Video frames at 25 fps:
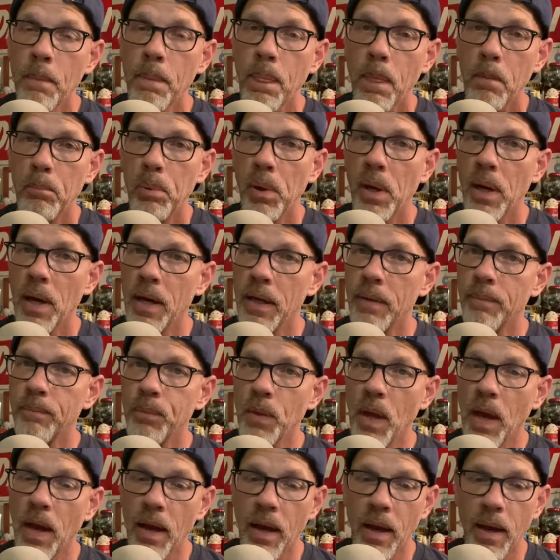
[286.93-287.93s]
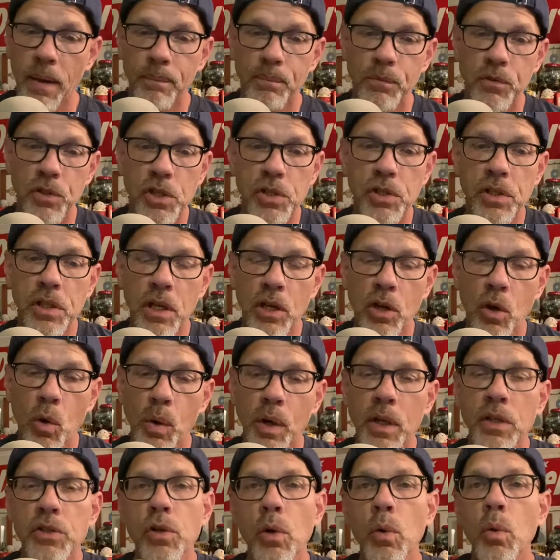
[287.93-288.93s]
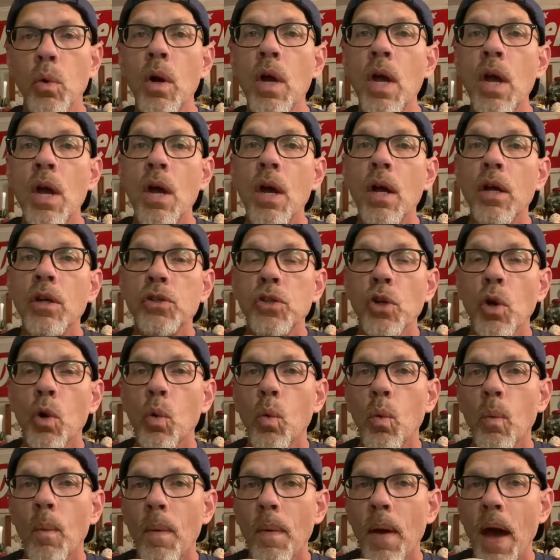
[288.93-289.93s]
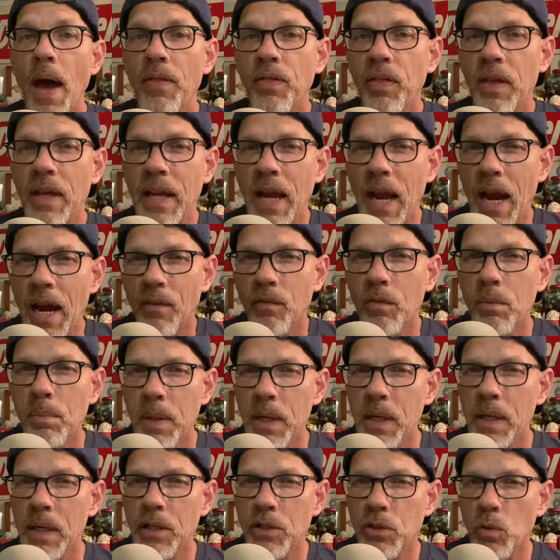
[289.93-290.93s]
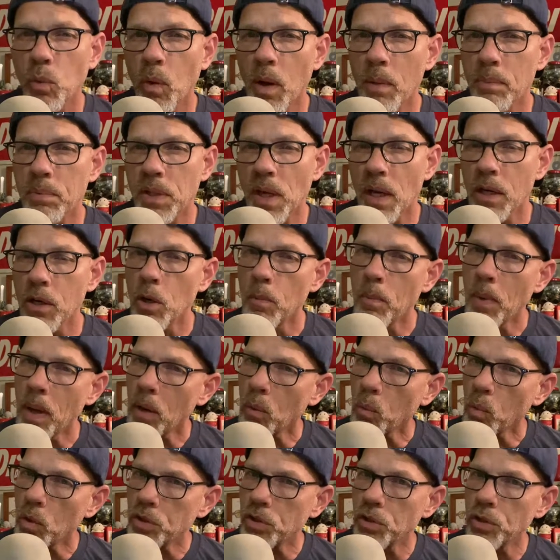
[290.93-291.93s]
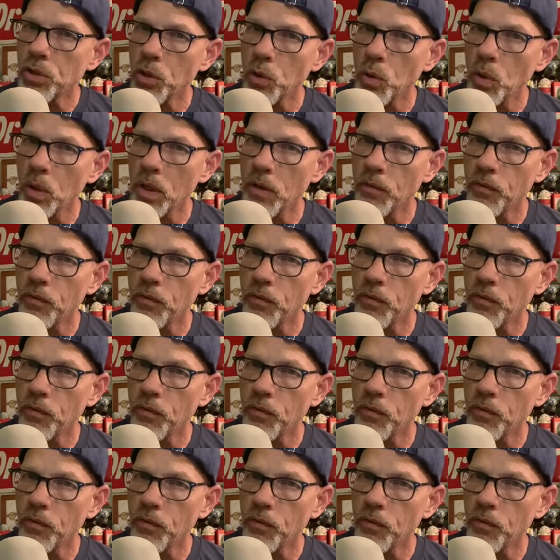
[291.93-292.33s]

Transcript: But uh, just get going. And so so I think everybody needs a website, no matter what you're doing.